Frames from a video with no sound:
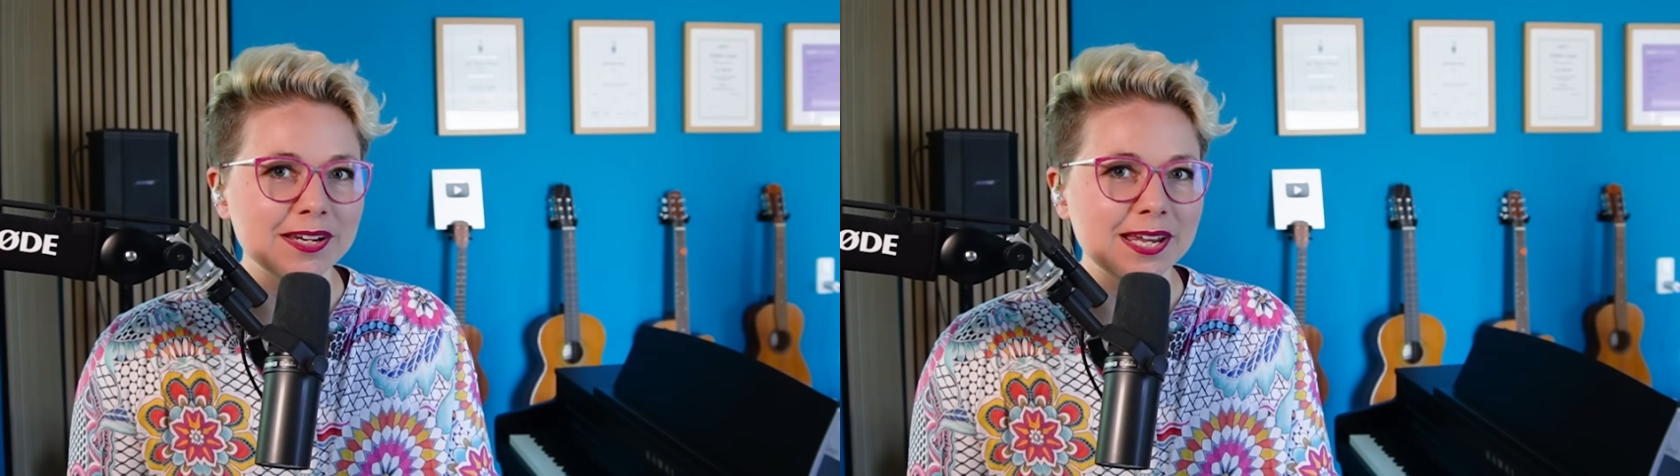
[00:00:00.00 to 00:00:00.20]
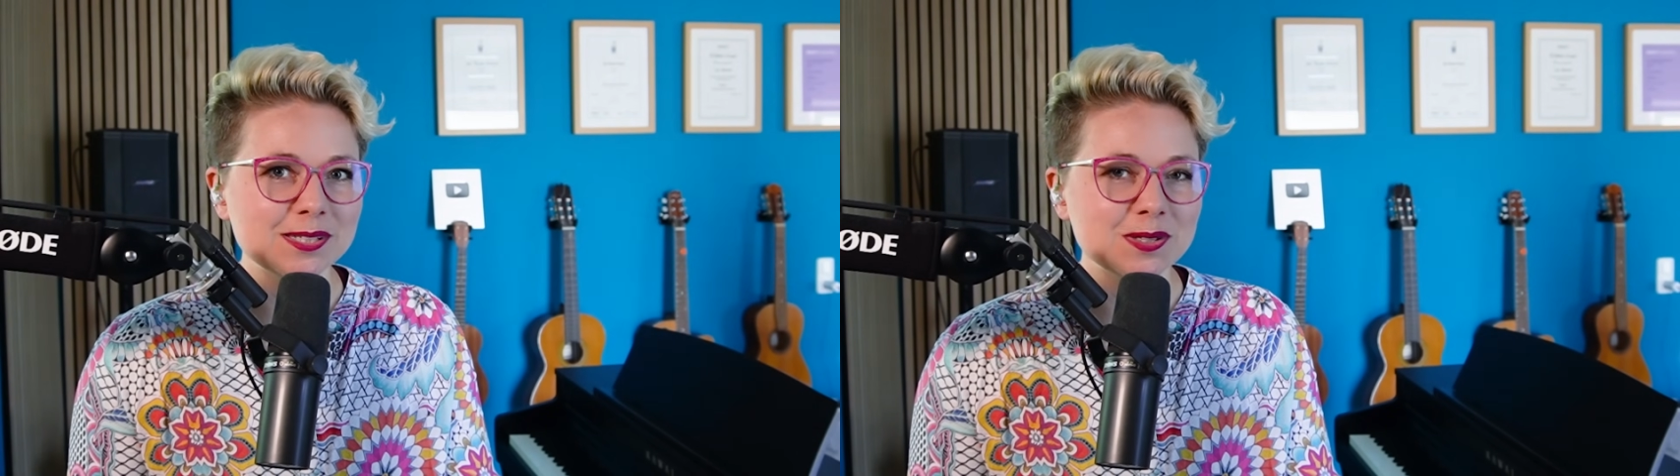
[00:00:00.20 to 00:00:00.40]

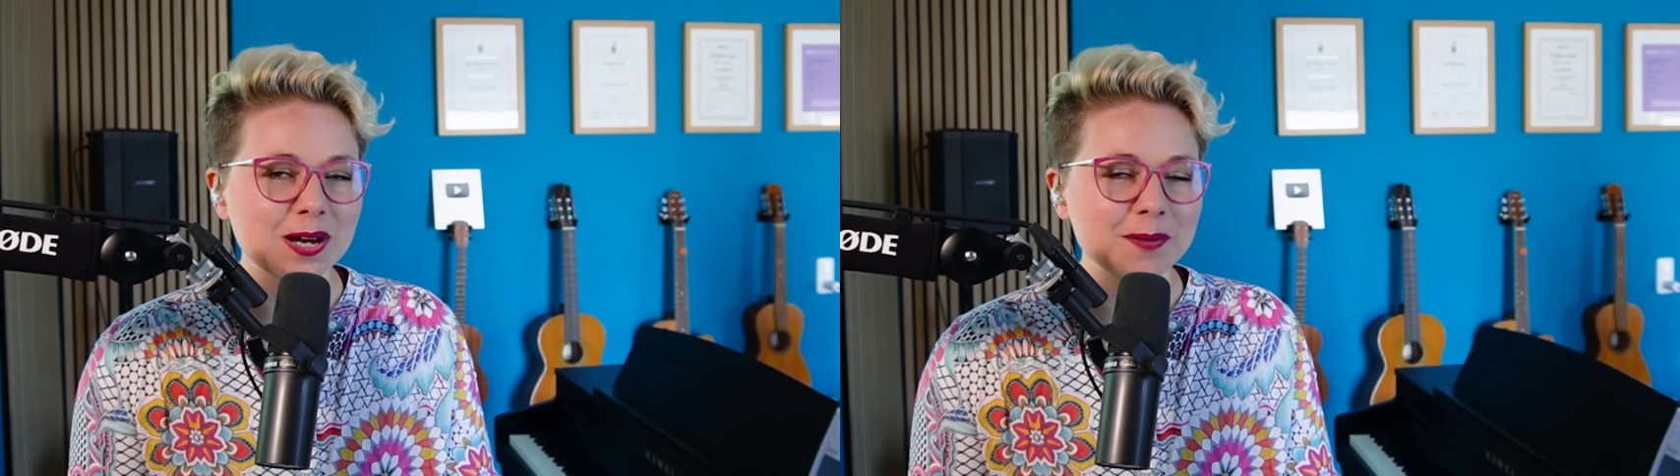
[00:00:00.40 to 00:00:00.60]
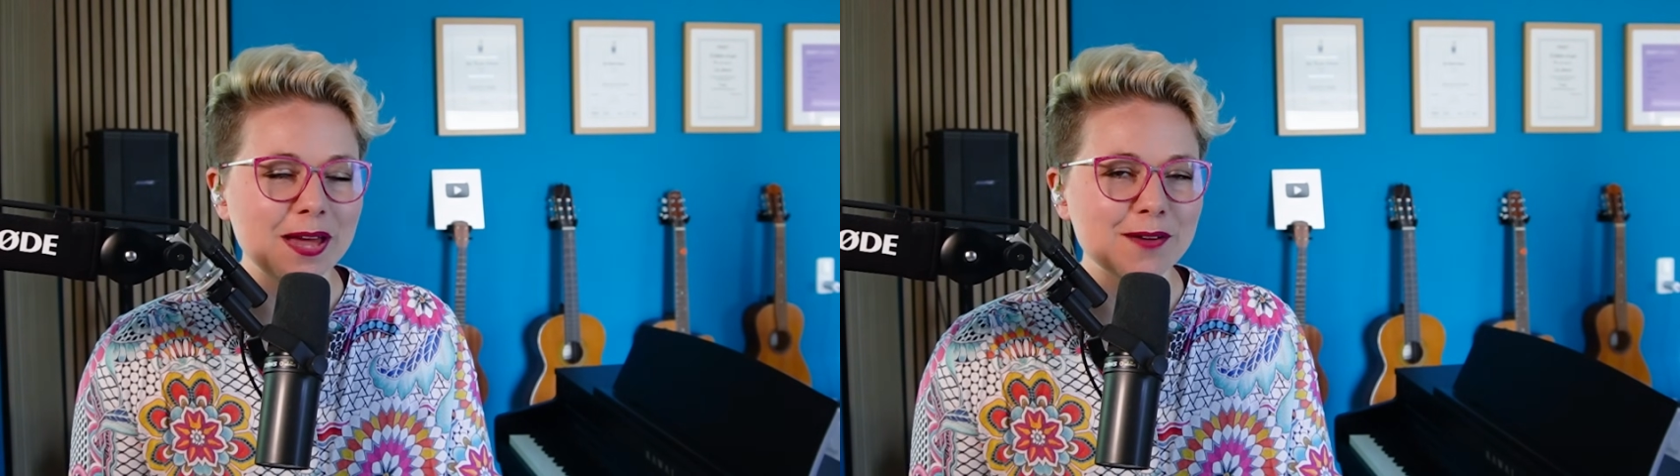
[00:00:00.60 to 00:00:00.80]
next
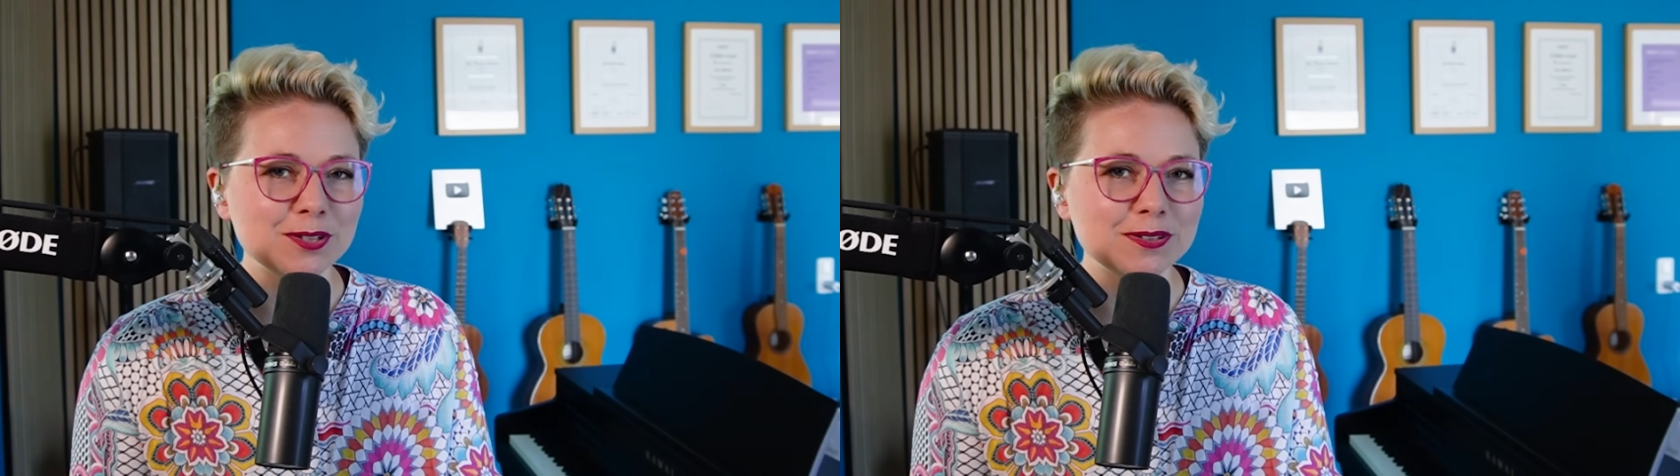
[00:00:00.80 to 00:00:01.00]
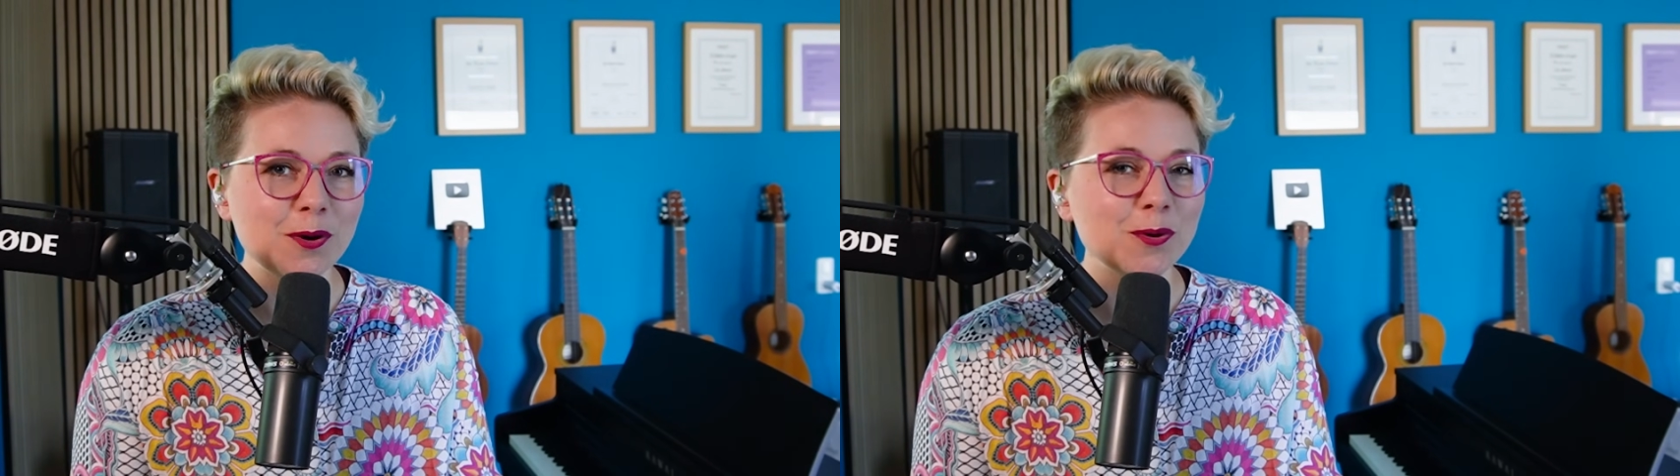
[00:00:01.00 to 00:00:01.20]
time, have
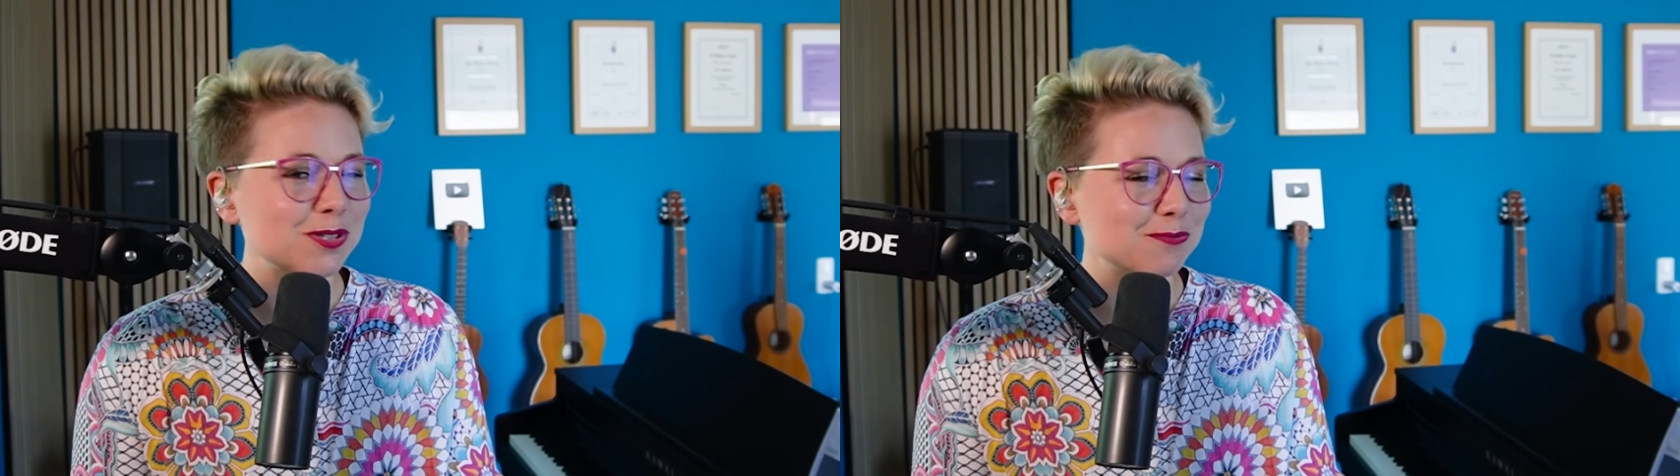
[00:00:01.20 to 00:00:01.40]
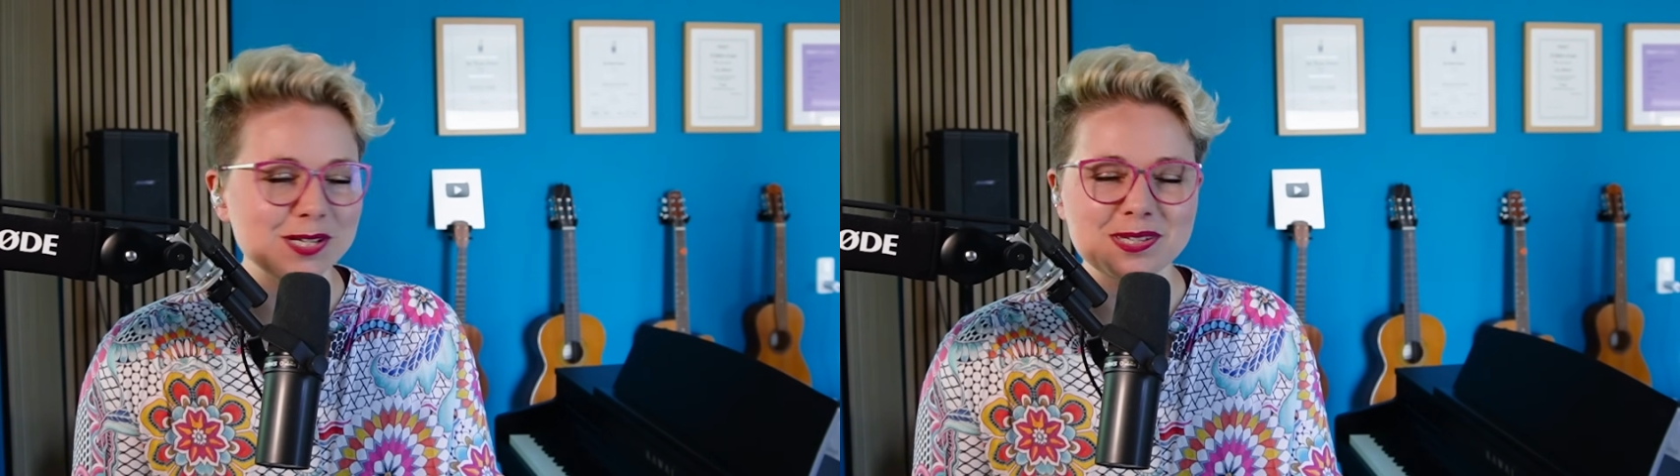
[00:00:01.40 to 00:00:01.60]
an
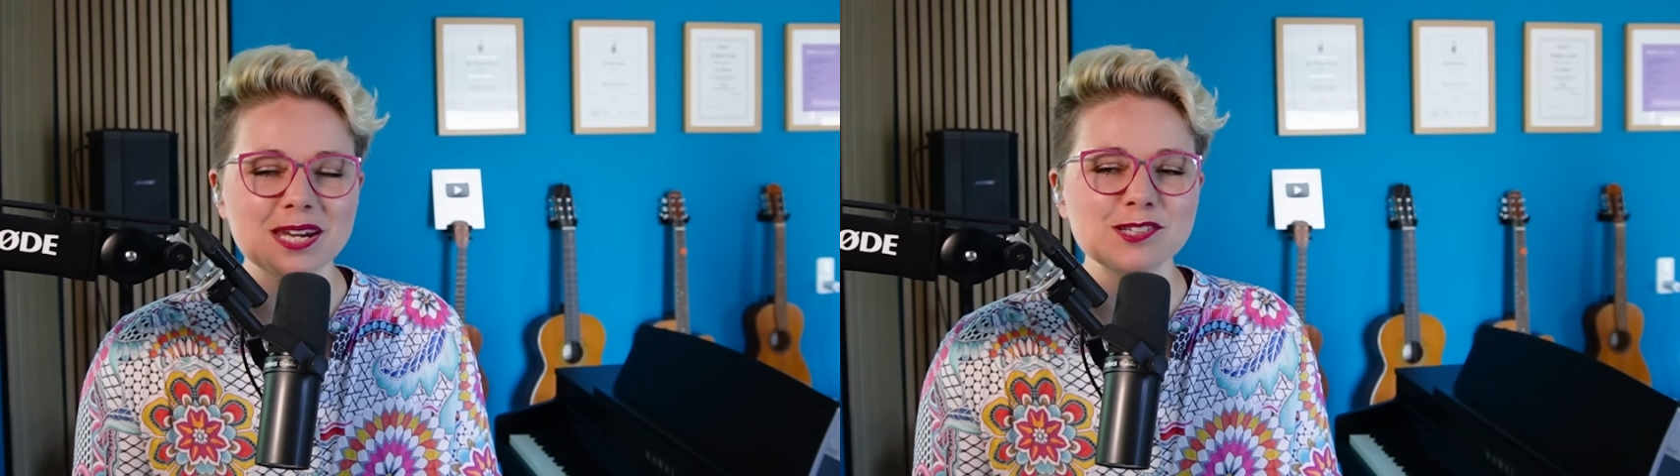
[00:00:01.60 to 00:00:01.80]
awesome rest of the day.